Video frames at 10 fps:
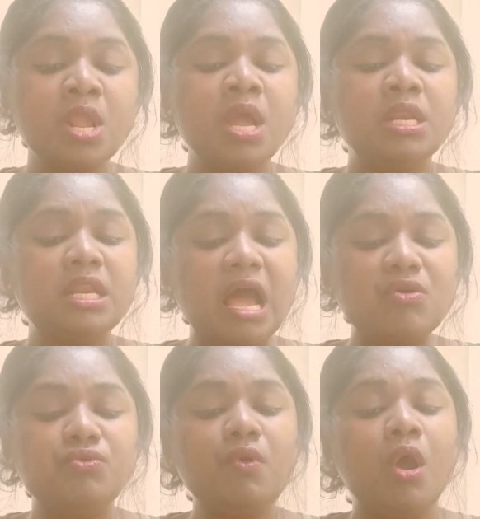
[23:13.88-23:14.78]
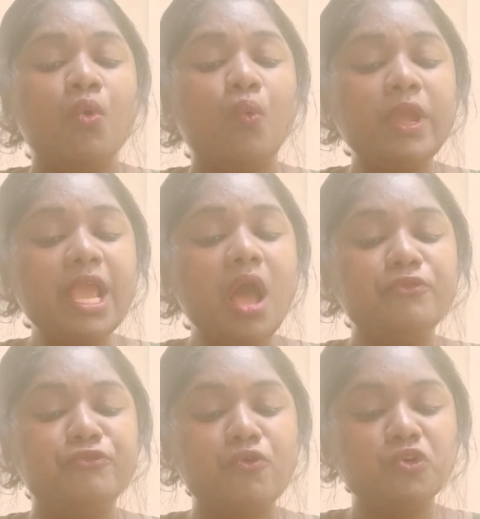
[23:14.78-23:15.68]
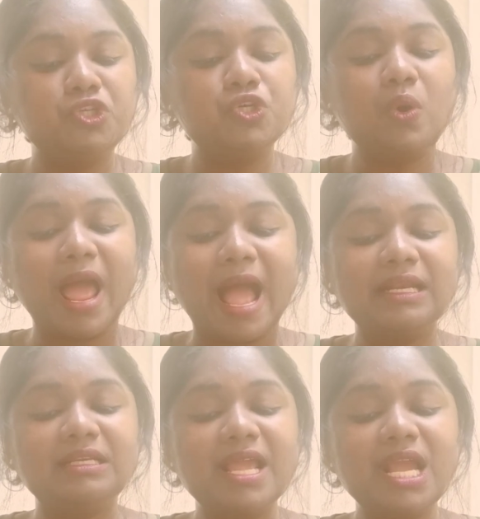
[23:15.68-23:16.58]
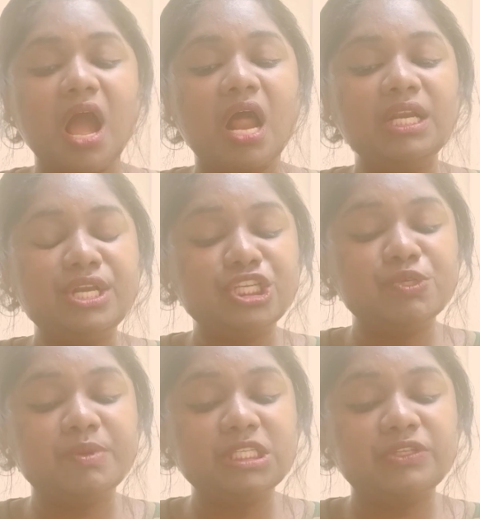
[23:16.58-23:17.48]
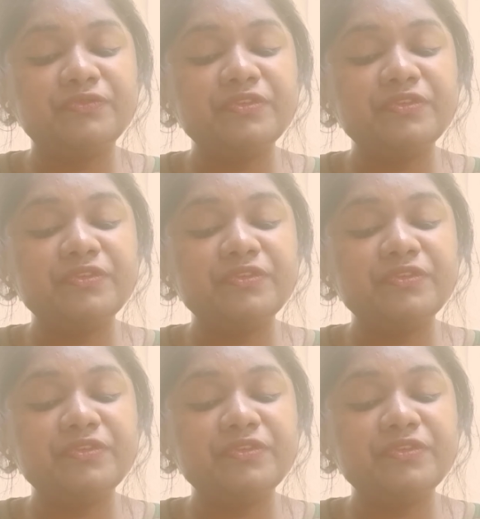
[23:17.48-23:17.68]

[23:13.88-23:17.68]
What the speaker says: Now we are forced to act like untouchables,